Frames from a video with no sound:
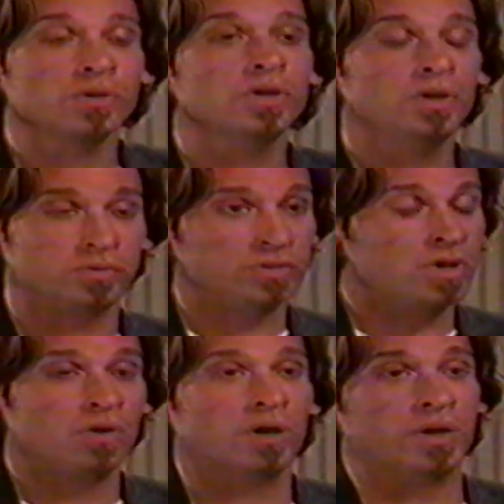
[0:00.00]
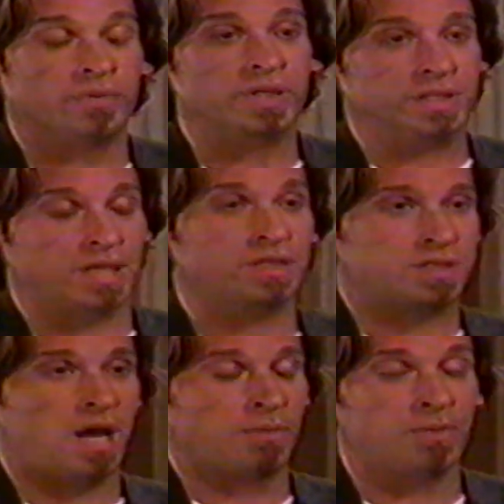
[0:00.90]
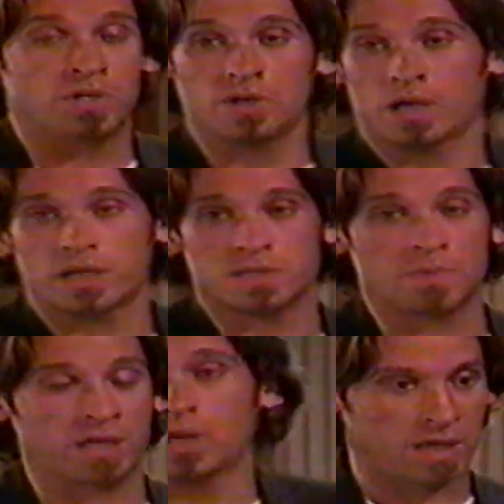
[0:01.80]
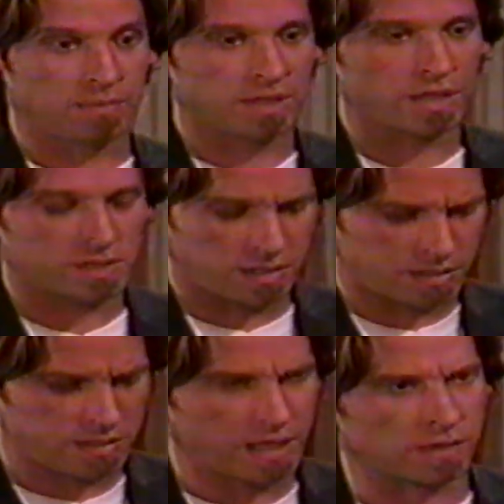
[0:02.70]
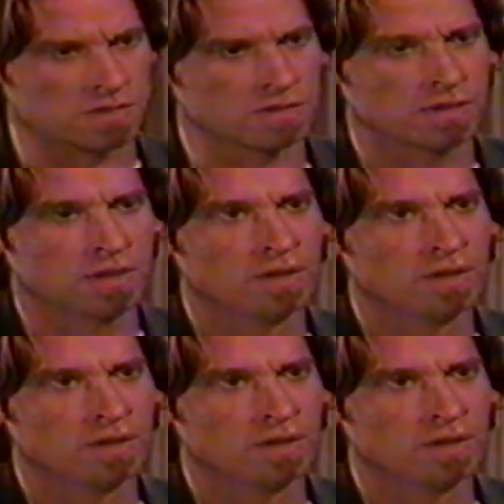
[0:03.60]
No, no, no. No hurry, really. Take your time. I mean, you can answer me anytime in the next 60 seconds.